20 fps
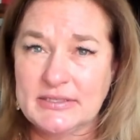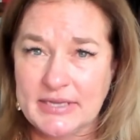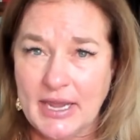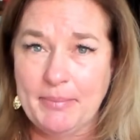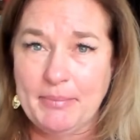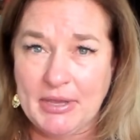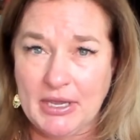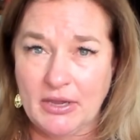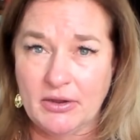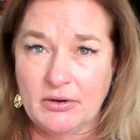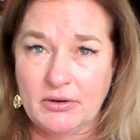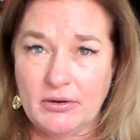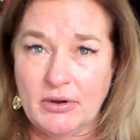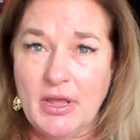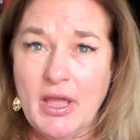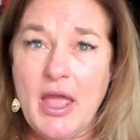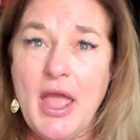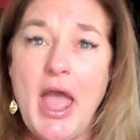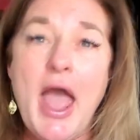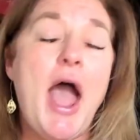step here?
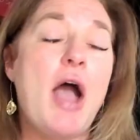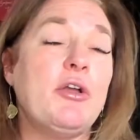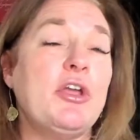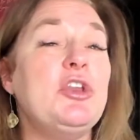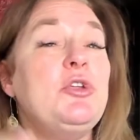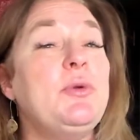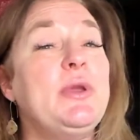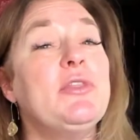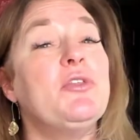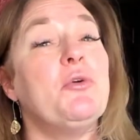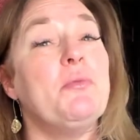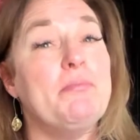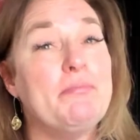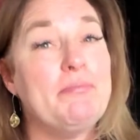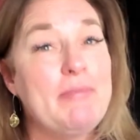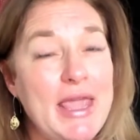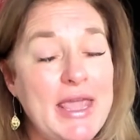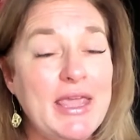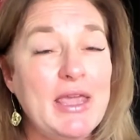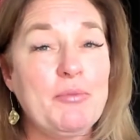How can you either
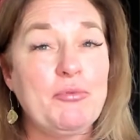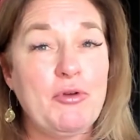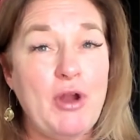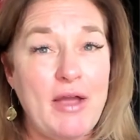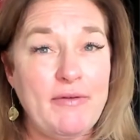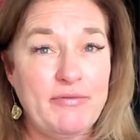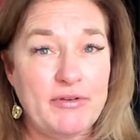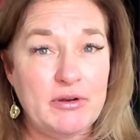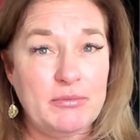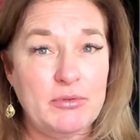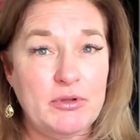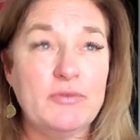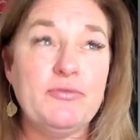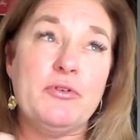make it profitable?